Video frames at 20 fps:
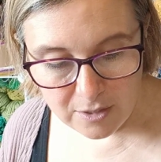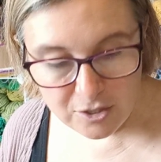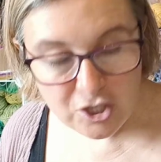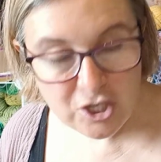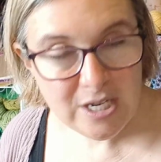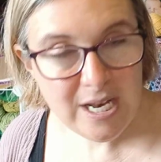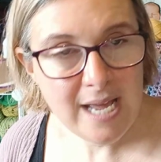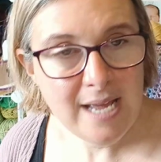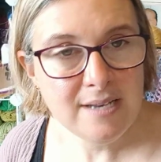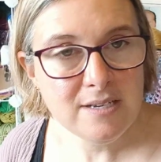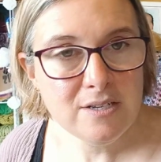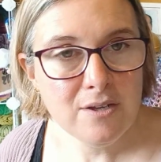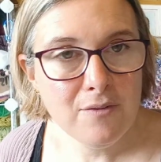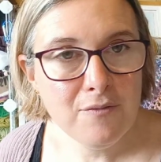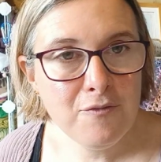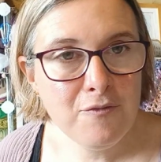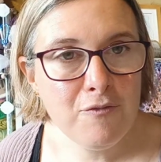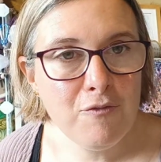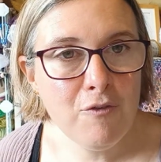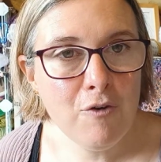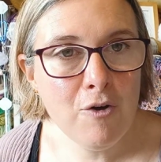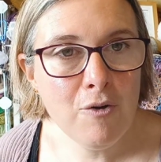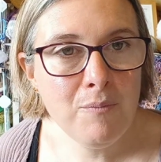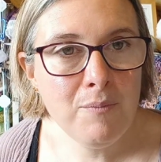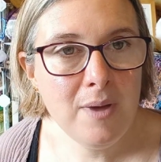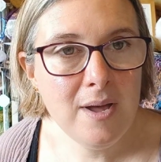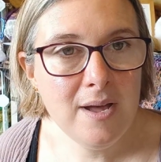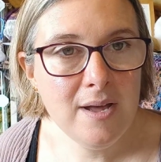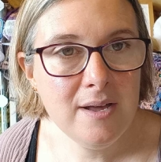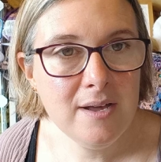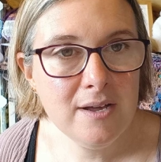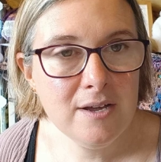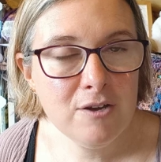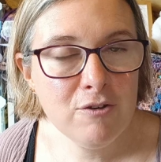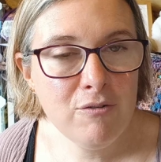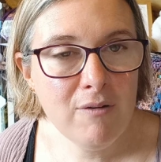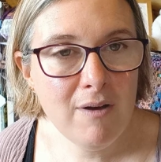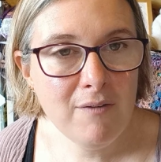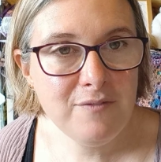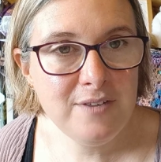Jeanette from
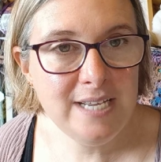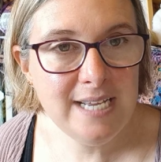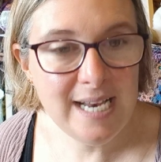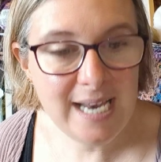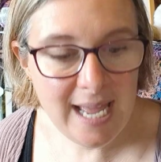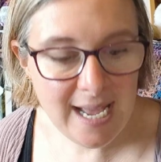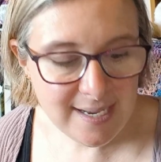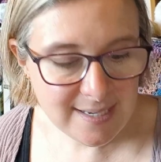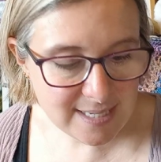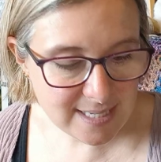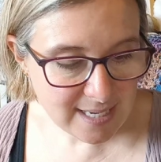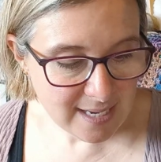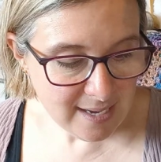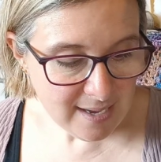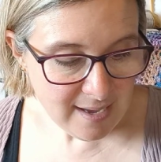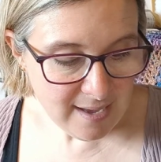Crafty Clegs